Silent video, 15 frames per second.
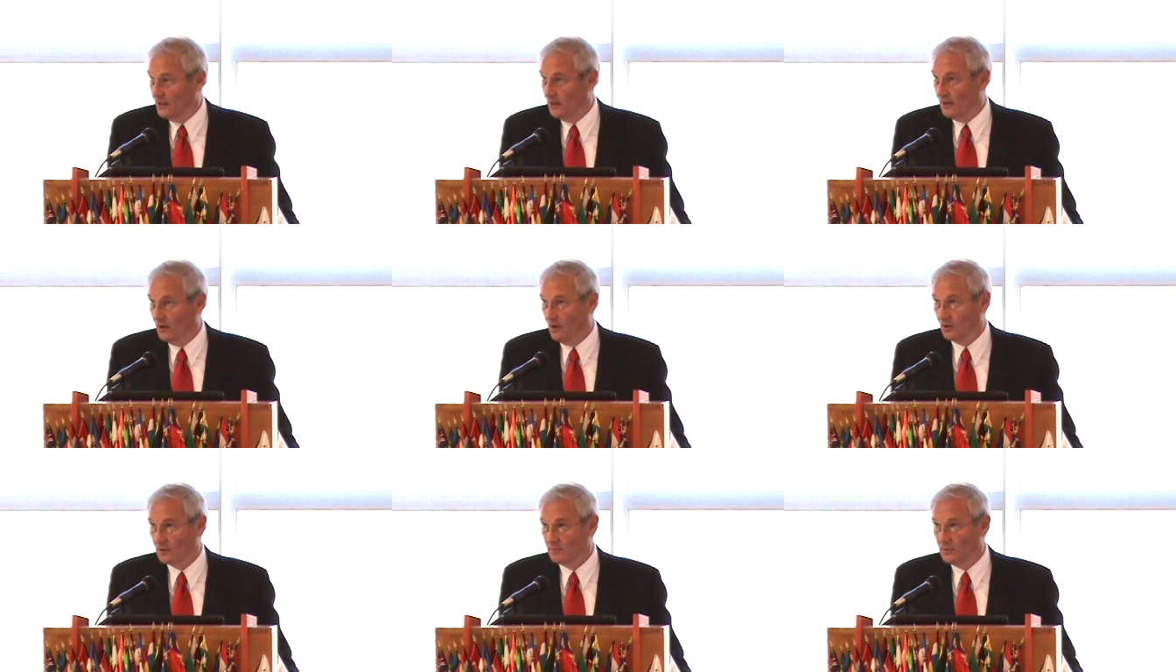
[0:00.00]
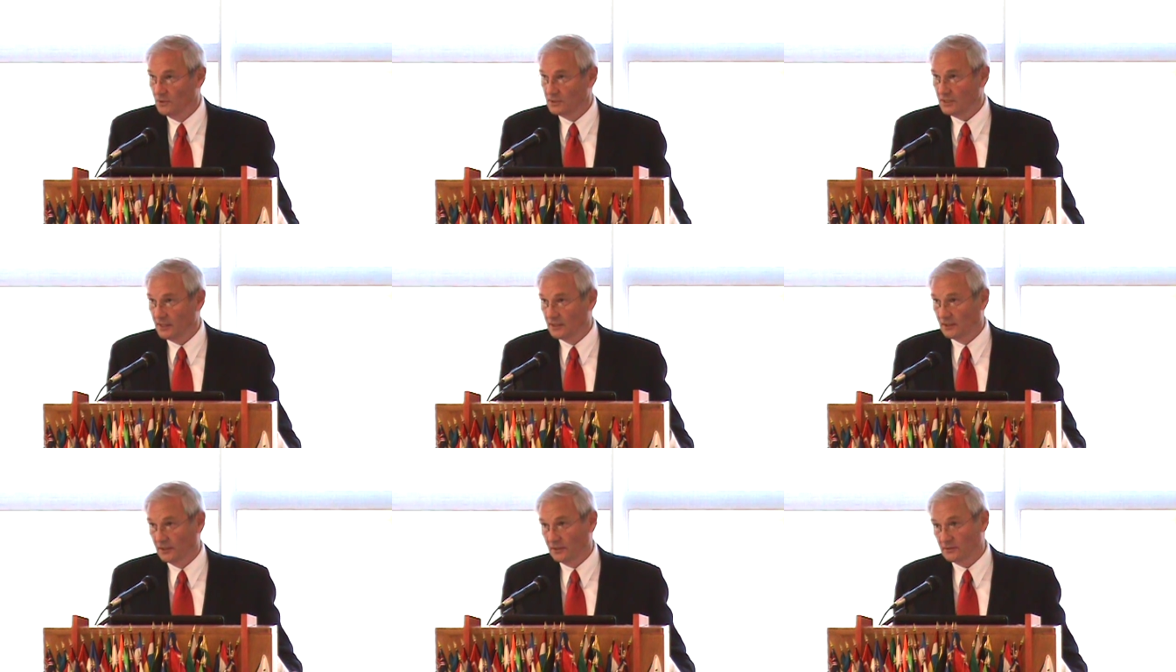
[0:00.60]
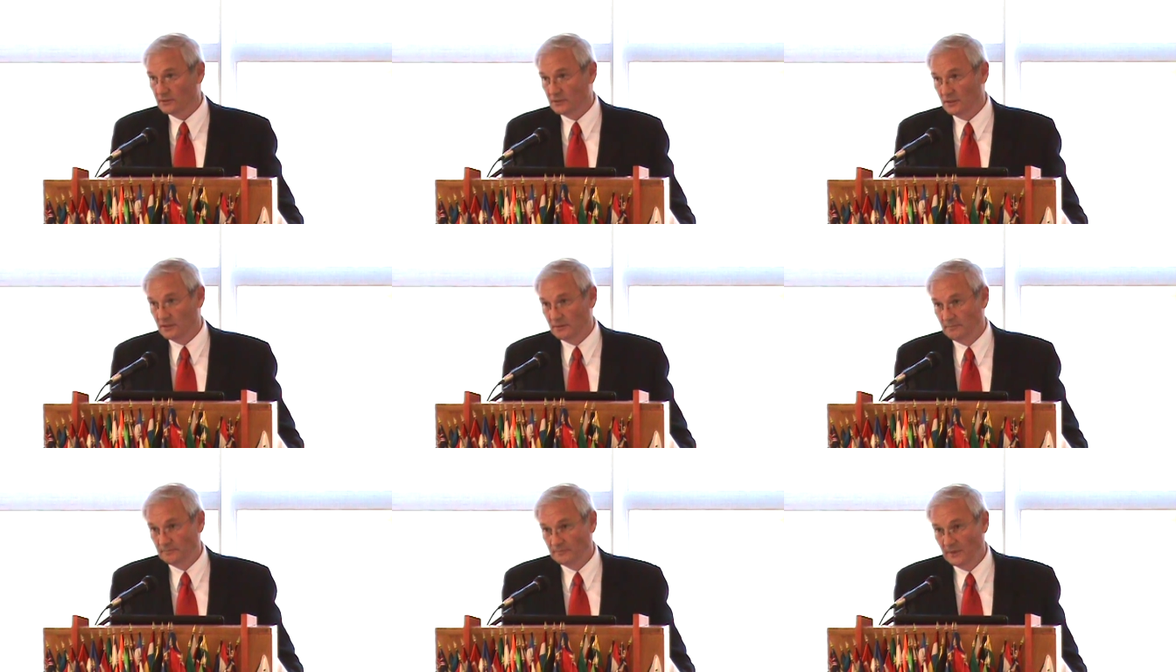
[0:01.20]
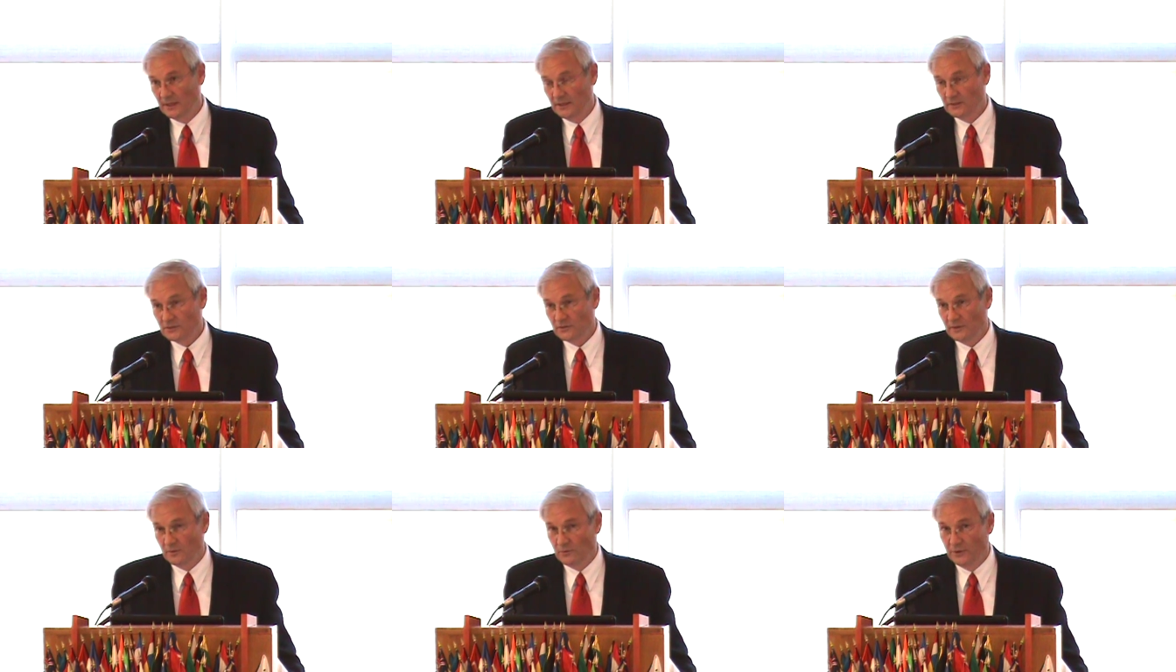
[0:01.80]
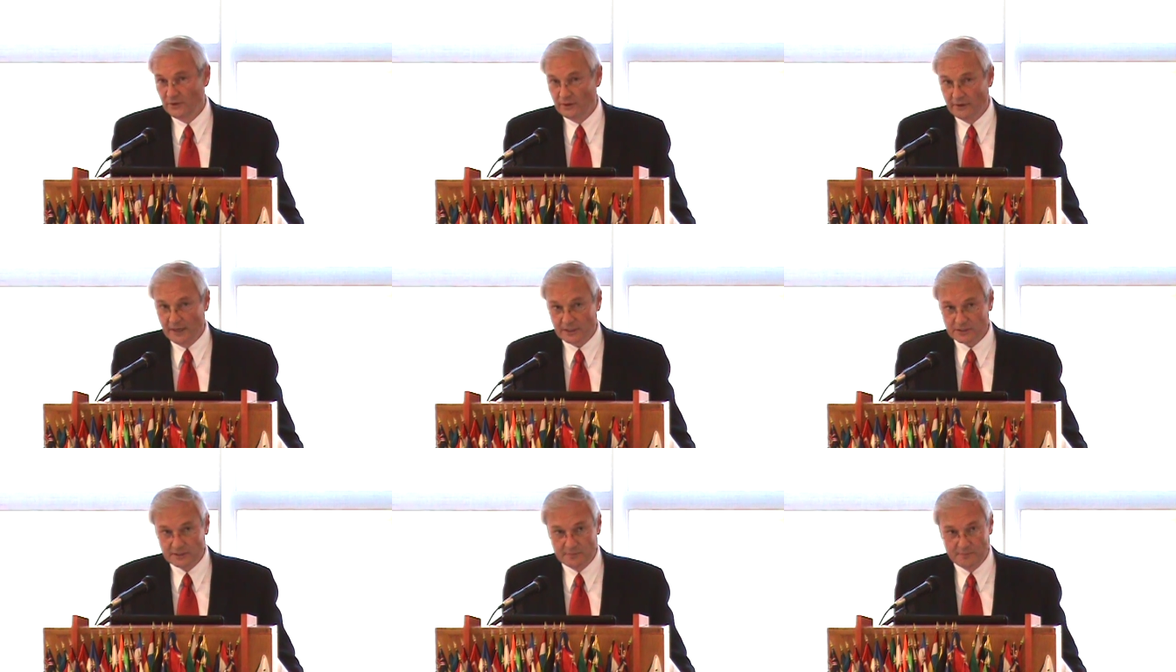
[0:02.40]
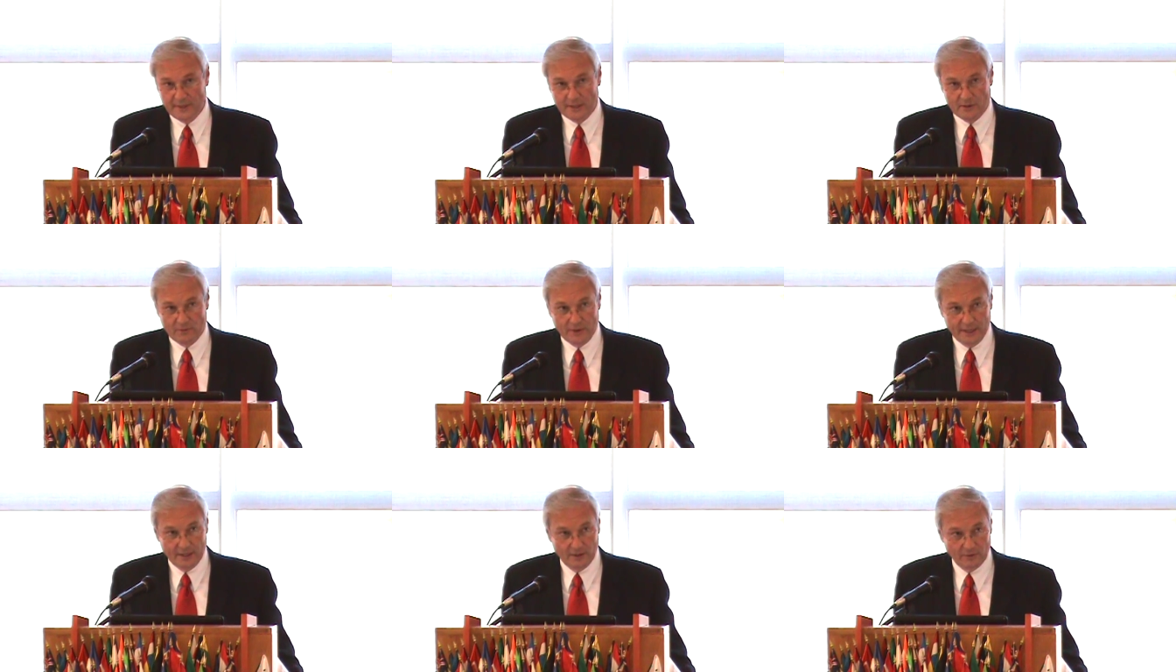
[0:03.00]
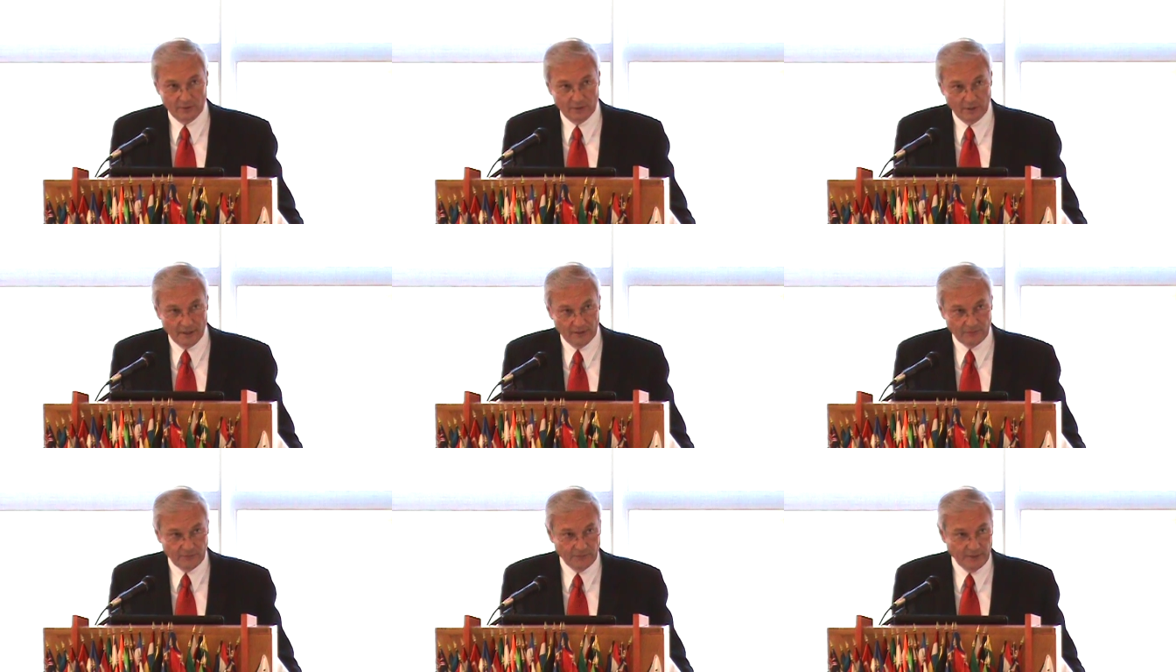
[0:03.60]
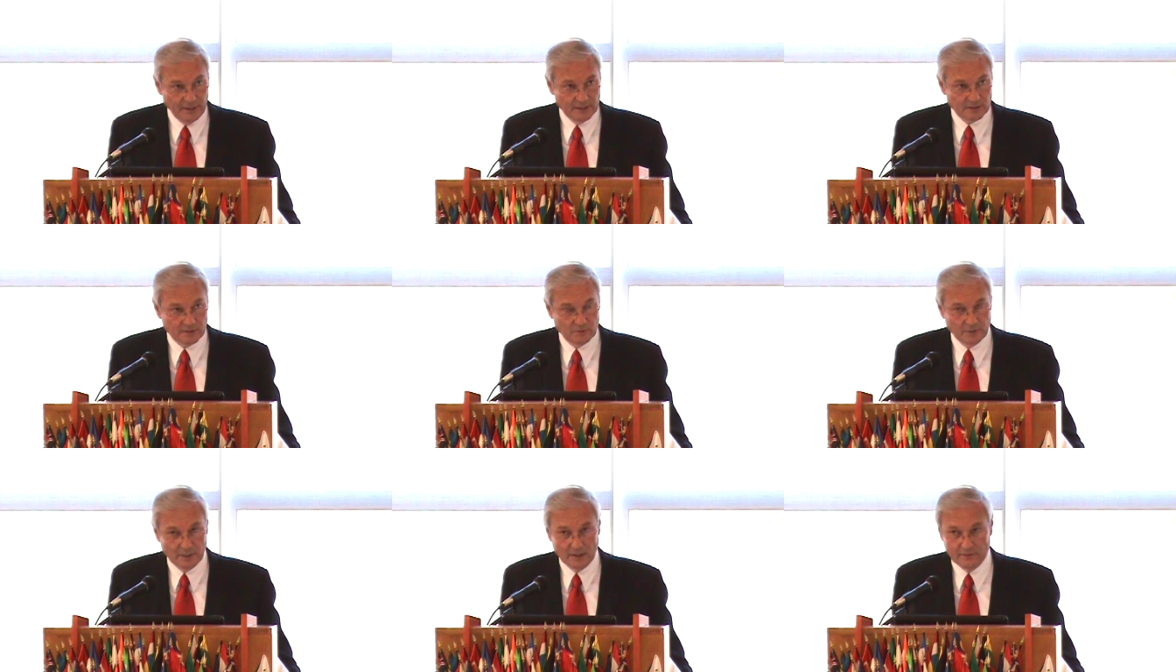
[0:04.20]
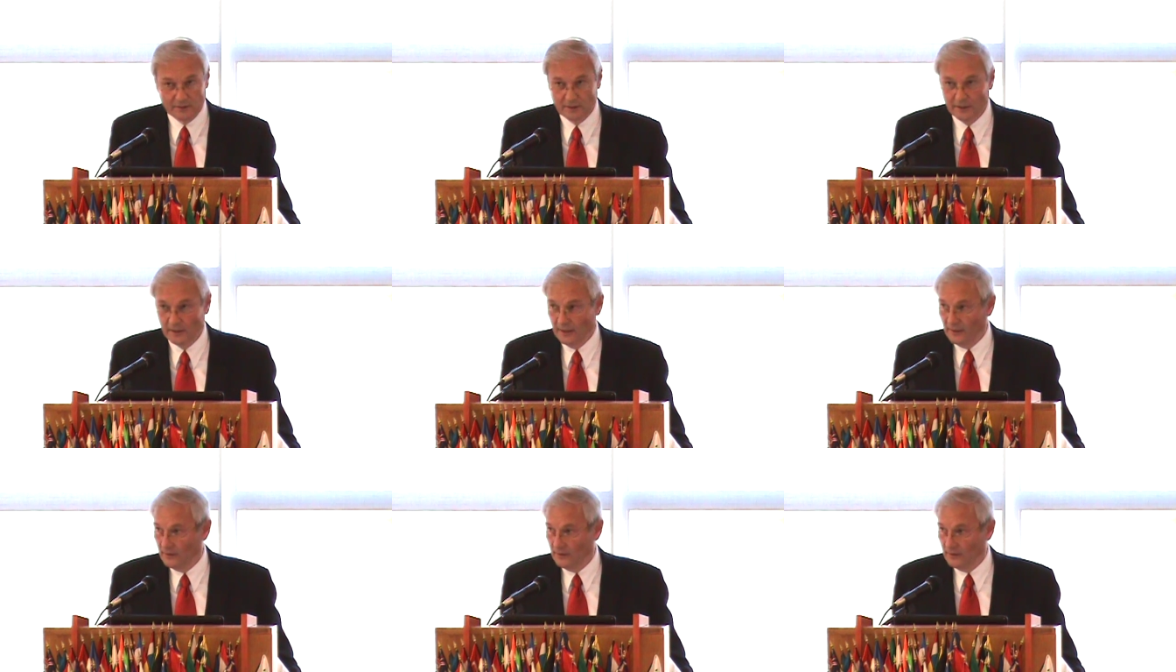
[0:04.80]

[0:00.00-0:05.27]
Uh, all our boots had clickers on them, so that when you actually made a right or left face or whatever,